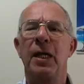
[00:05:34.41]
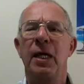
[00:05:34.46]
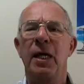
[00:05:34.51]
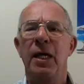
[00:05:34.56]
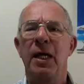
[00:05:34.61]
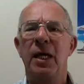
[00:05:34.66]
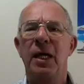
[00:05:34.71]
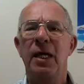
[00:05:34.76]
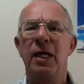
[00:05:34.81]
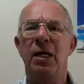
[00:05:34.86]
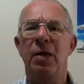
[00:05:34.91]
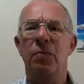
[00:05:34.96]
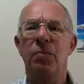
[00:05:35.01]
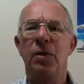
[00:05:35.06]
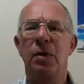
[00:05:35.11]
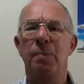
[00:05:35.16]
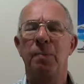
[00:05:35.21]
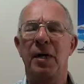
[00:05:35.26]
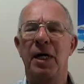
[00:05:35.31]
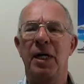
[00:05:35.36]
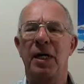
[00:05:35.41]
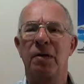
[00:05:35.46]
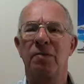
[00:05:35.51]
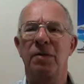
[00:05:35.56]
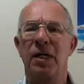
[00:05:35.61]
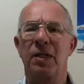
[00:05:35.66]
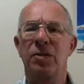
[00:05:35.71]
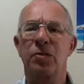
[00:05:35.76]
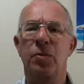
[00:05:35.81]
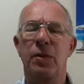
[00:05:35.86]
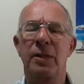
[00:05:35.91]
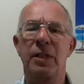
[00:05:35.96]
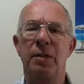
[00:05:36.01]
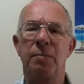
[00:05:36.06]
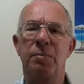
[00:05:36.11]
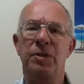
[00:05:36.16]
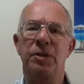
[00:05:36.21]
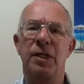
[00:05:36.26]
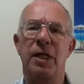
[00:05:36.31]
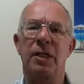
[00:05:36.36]
Here we're paying around
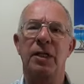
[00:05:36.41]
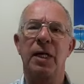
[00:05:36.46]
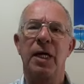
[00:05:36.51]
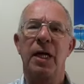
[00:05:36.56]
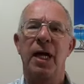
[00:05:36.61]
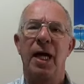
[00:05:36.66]
20%